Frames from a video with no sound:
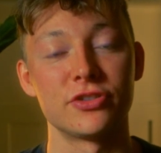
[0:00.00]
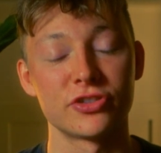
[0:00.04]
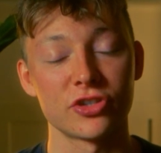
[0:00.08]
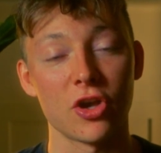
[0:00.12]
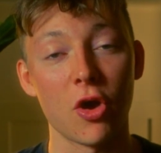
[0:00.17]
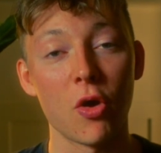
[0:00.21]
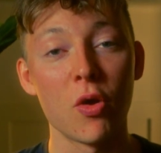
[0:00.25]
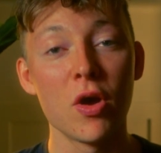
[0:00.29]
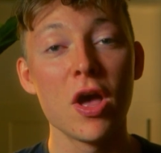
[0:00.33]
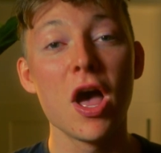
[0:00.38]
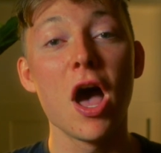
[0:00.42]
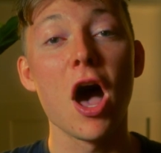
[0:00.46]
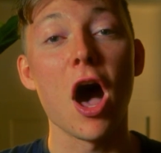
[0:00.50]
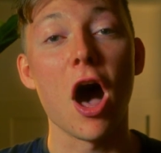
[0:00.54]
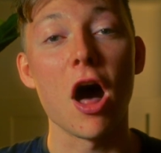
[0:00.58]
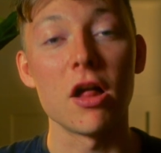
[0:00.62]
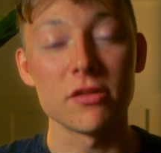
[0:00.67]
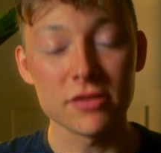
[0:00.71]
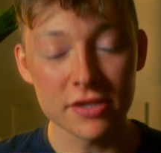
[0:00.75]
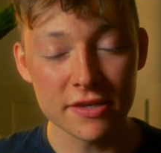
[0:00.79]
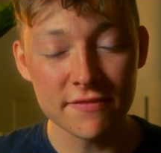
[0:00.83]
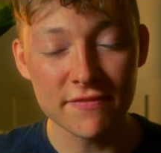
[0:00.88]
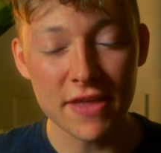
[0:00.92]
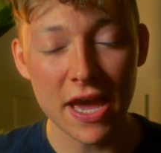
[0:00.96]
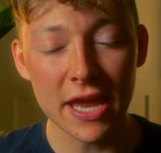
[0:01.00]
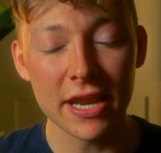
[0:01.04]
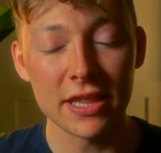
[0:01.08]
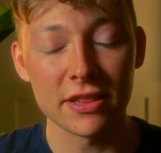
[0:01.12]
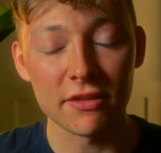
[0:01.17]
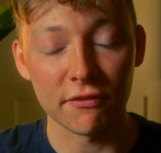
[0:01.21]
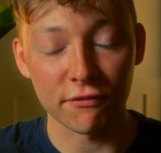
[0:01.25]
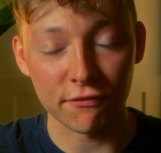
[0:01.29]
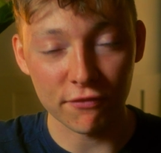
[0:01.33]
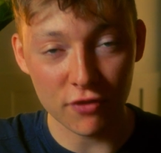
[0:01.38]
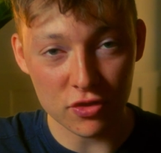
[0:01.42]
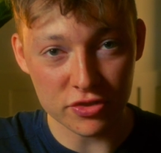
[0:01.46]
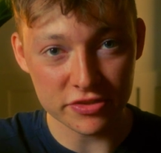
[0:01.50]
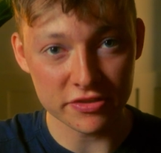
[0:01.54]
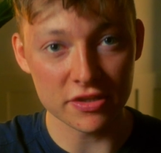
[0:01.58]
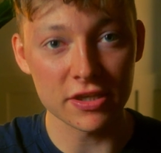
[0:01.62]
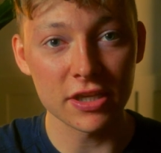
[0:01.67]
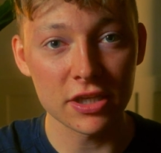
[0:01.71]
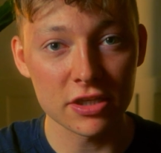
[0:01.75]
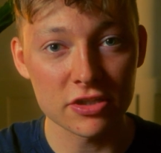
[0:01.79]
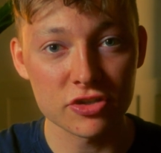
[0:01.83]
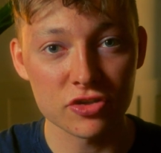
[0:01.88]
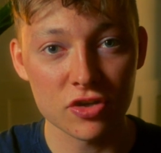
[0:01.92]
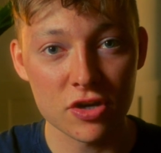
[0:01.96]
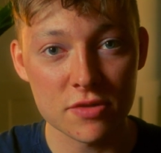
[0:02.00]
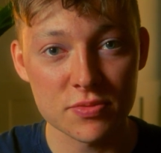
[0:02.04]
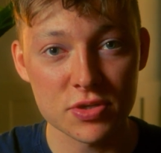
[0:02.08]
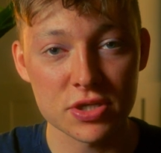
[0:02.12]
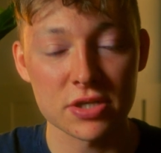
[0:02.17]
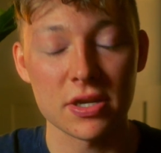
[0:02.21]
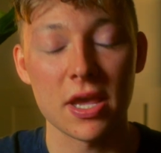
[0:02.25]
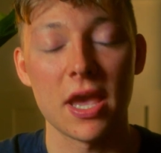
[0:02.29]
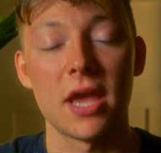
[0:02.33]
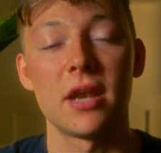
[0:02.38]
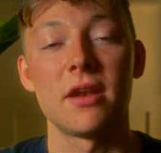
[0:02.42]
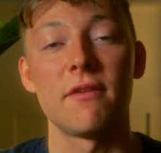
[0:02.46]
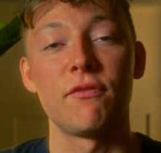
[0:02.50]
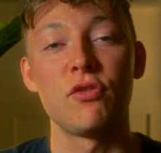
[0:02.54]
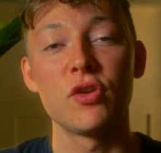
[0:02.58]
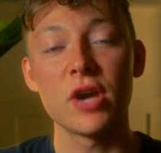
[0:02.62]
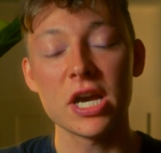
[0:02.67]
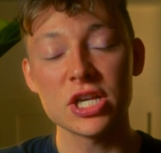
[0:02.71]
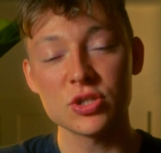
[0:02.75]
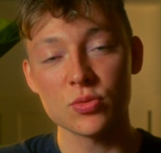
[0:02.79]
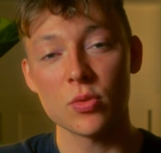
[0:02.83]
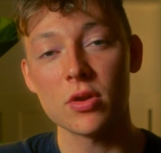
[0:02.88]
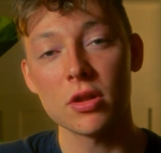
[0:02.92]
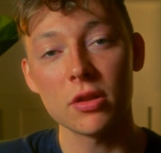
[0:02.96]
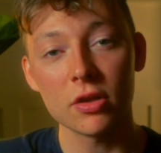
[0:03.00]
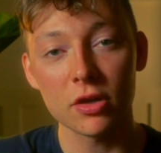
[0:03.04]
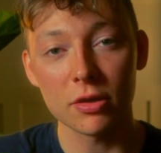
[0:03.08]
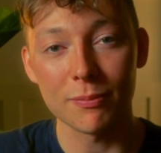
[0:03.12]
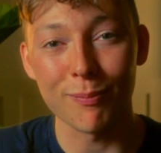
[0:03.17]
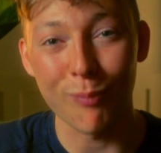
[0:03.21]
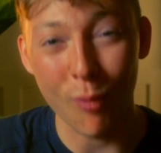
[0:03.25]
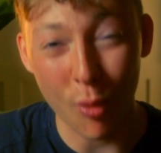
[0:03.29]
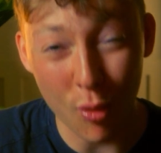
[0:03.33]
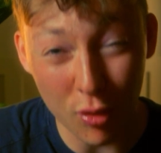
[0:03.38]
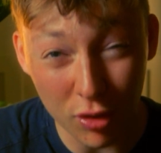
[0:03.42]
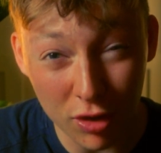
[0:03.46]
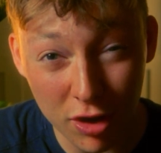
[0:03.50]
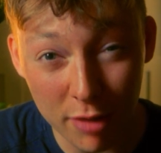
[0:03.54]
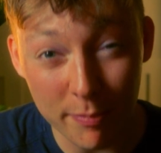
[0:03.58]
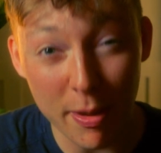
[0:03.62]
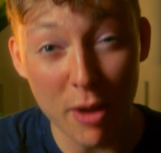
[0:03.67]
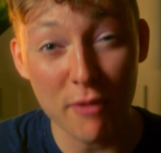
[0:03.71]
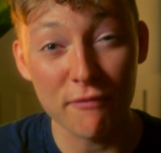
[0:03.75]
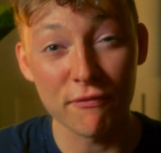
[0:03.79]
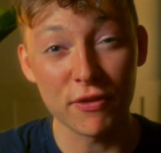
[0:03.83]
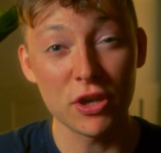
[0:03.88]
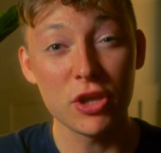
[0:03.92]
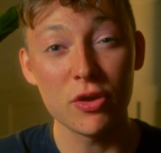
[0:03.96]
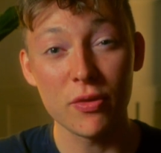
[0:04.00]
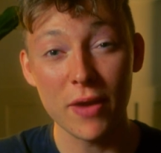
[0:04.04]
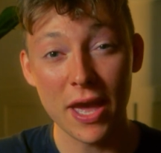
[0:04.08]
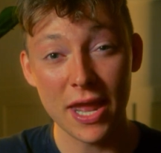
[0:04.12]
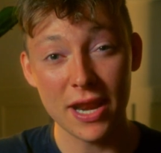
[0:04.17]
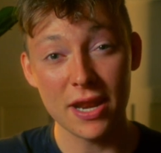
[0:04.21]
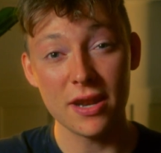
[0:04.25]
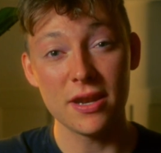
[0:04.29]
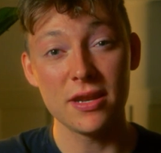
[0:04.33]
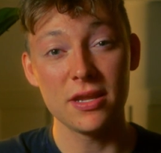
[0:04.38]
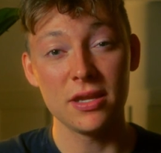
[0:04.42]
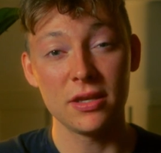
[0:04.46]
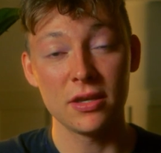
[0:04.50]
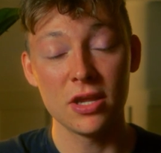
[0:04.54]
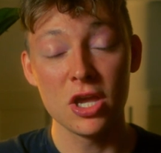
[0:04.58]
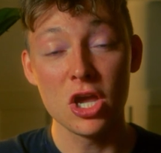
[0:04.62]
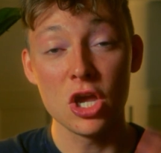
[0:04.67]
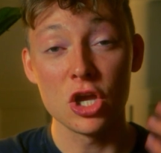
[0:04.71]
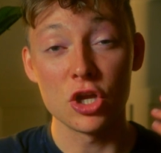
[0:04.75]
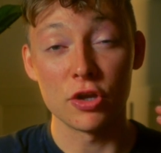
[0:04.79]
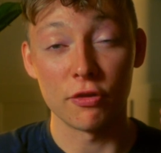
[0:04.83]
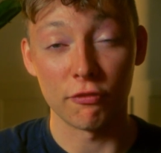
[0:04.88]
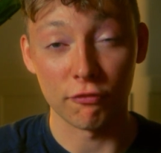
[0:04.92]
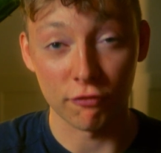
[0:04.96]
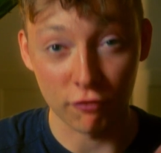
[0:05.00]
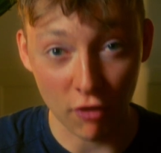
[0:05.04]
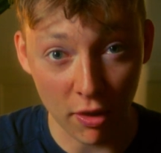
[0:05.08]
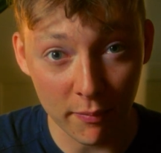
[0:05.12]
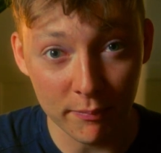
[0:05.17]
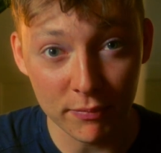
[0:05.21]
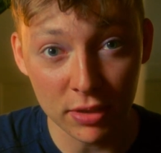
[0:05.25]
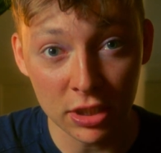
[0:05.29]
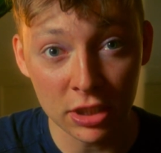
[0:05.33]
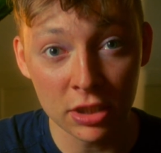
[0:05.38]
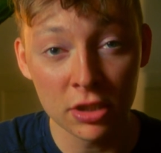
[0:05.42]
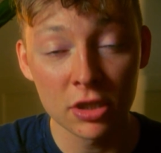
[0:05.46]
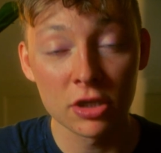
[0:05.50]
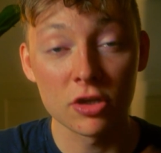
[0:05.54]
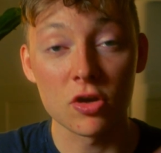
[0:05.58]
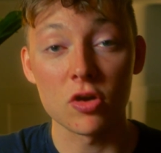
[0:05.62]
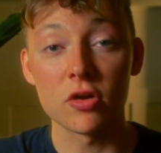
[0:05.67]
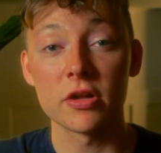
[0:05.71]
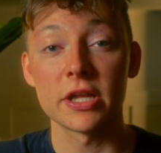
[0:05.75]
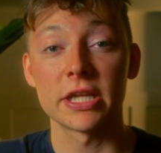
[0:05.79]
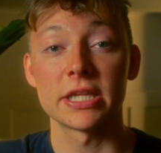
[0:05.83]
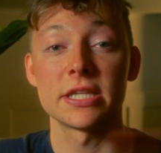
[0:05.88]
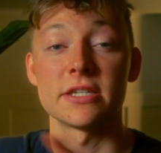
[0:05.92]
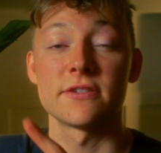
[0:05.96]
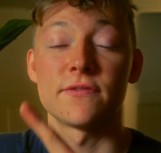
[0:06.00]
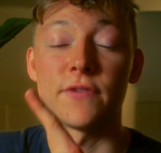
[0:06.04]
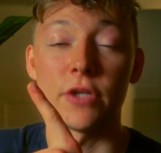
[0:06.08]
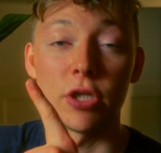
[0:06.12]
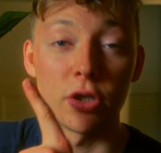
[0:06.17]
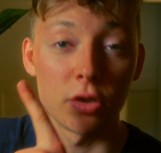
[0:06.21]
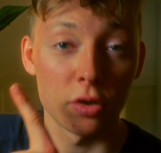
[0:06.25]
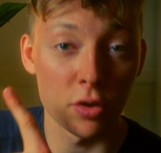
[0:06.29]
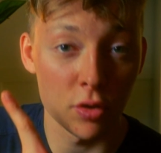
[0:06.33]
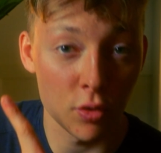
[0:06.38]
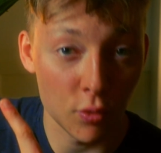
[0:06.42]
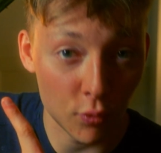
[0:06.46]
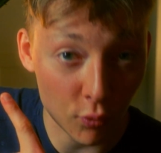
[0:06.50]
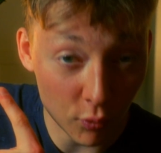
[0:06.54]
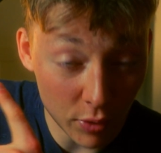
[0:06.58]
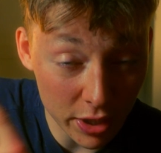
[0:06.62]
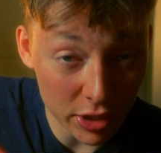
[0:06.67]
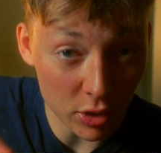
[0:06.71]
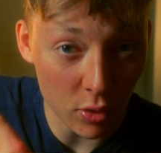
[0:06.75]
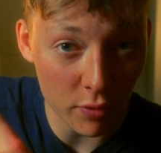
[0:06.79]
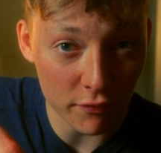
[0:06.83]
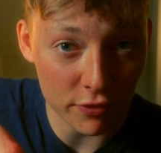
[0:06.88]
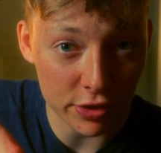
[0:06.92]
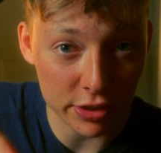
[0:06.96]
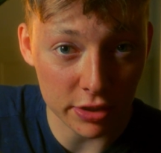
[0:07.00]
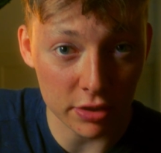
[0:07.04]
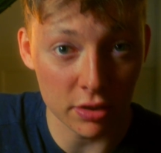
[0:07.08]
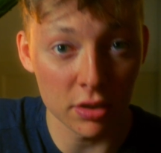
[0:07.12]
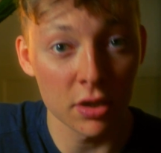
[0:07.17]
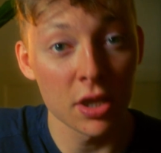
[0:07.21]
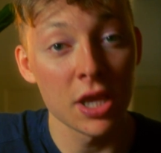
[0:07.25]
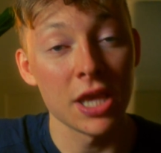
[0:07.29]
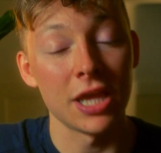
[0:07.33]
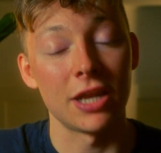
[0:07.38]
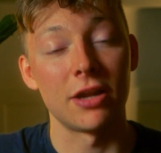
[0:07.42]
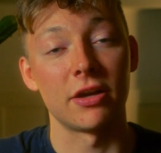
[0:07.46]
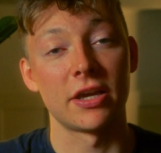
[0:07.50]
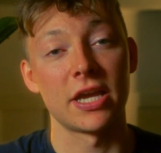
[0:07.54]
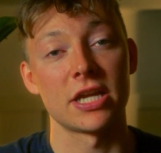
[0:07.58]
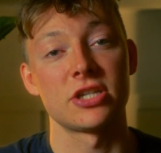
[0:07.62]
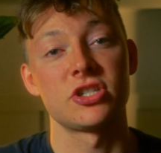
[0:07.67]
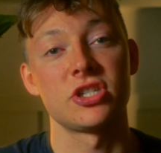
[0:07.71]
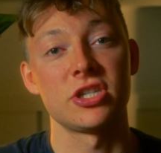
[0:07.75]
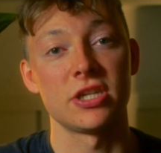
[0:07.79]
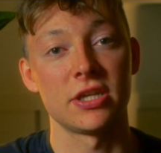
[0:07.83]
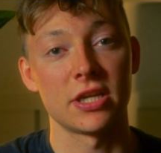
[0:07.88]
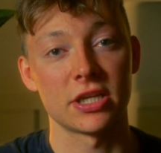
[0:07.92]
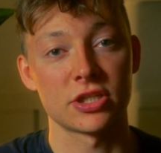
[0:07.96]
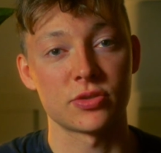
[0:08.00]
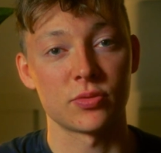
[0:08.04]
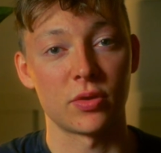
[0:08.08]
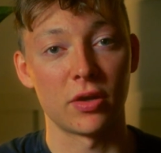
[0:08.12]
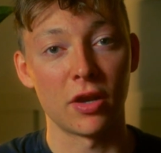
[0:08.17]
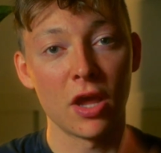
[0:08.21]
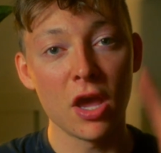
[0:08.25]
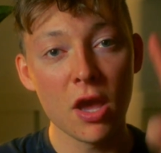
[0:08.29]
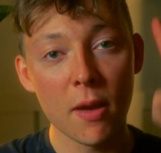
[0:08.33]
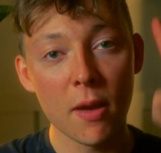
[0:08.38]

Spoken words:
So I'll leave that in the first link in the description. And if you guys want to learn more about video editing from me, go click this video right over here, and I'll catch you in the next one.